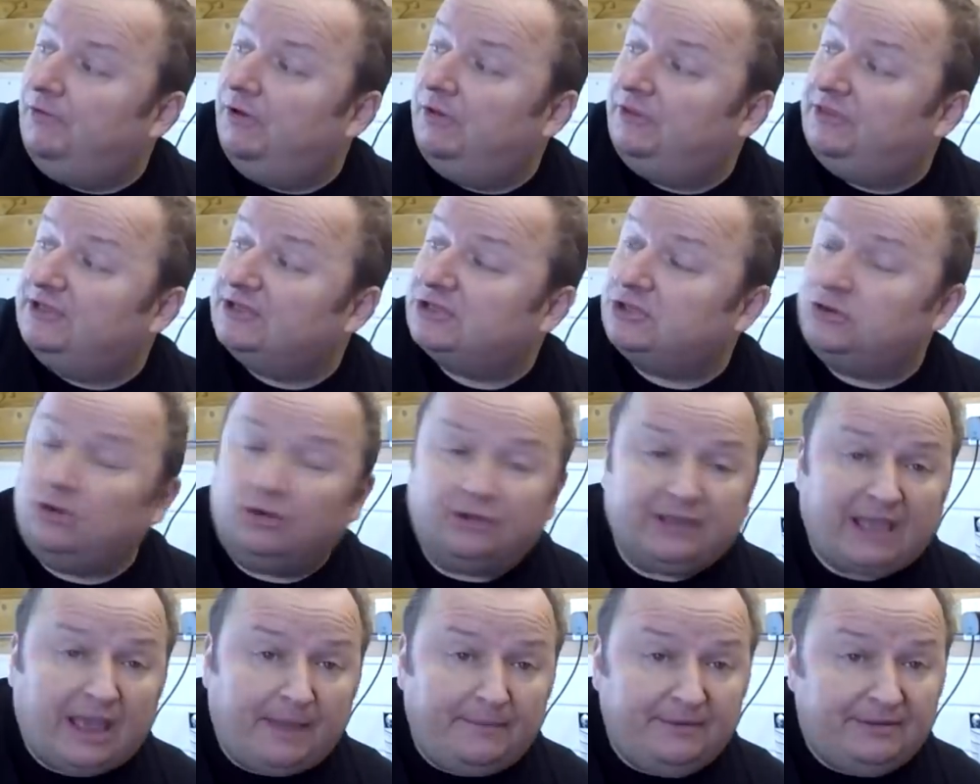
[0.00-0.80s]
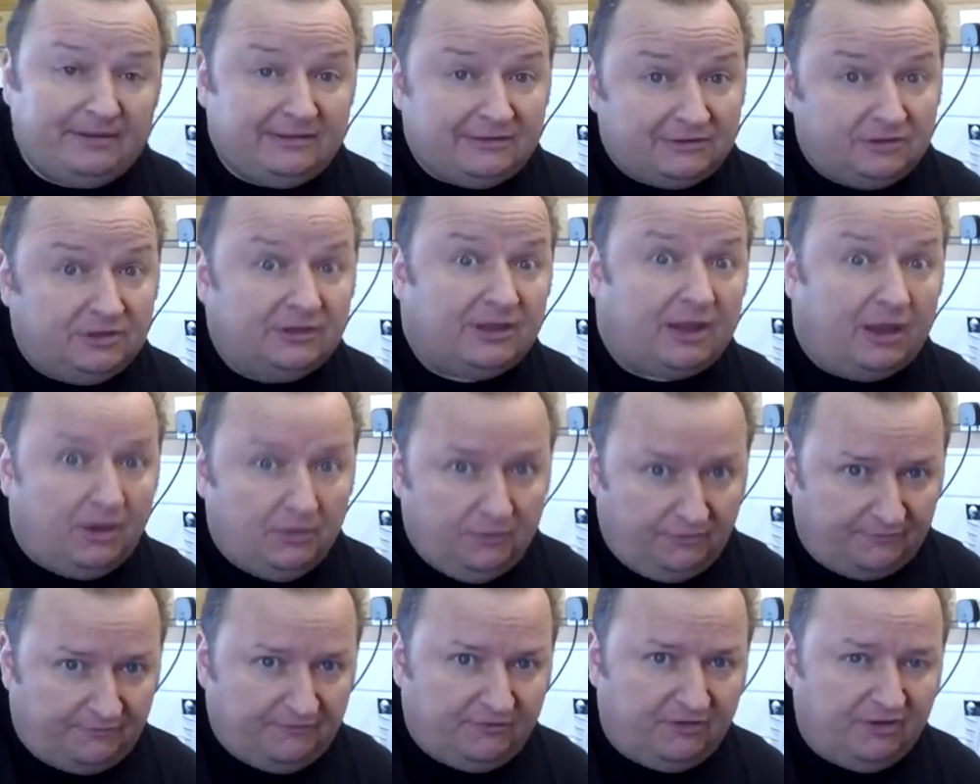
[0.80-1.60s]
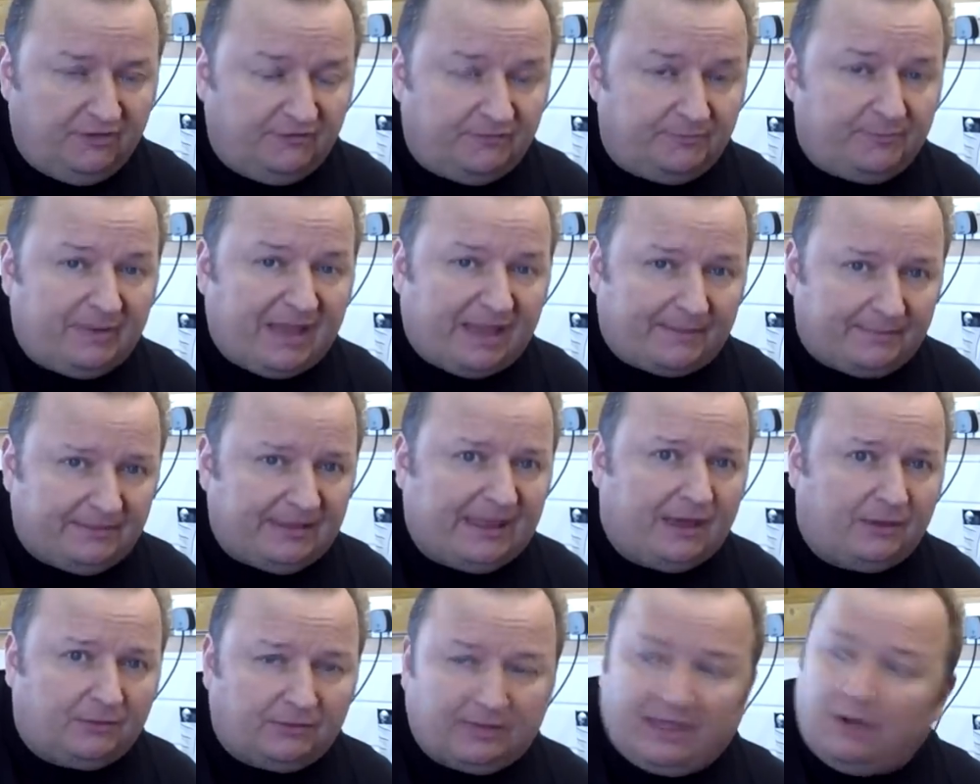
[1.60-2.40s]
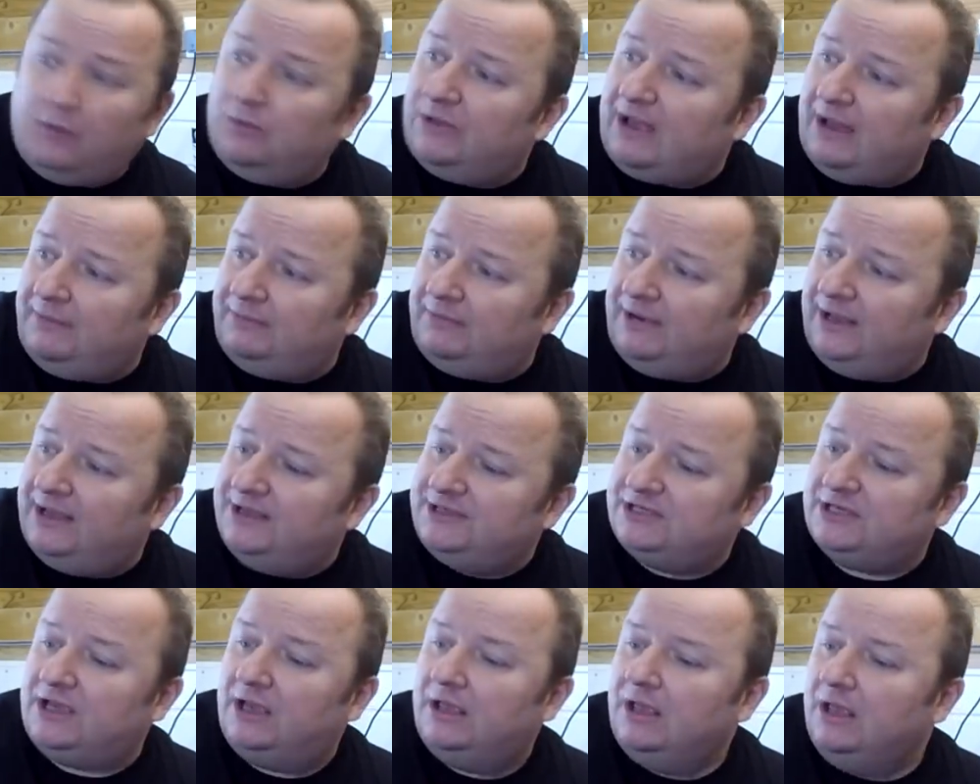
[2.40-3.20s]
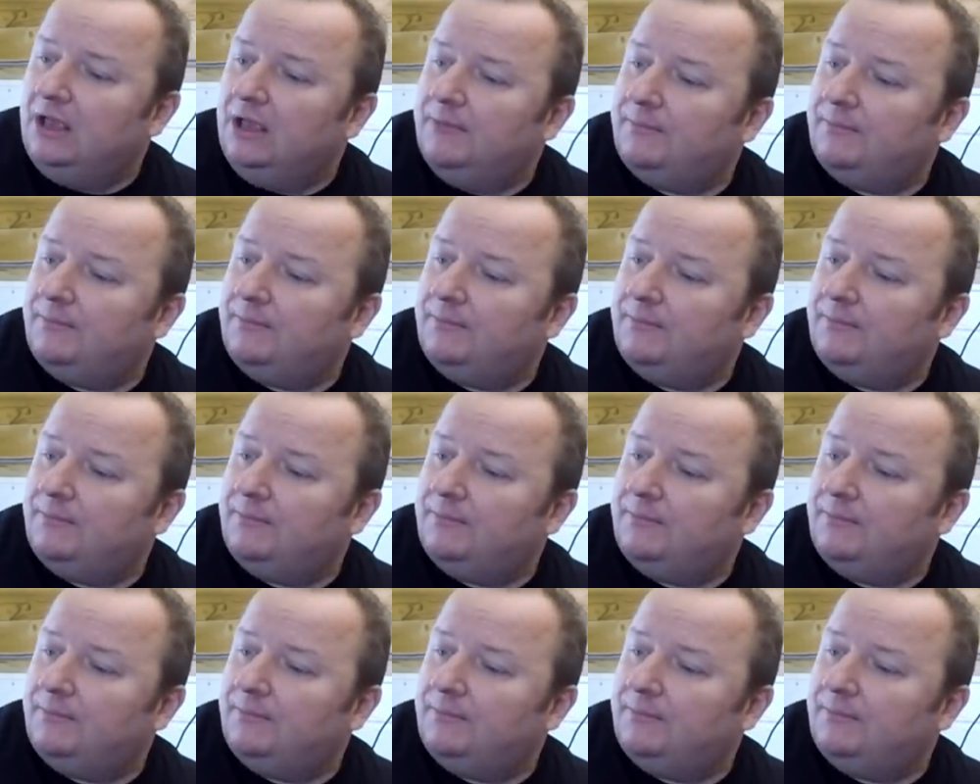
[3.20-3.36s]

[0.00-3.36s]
this log cabin to go further back, but that will come later.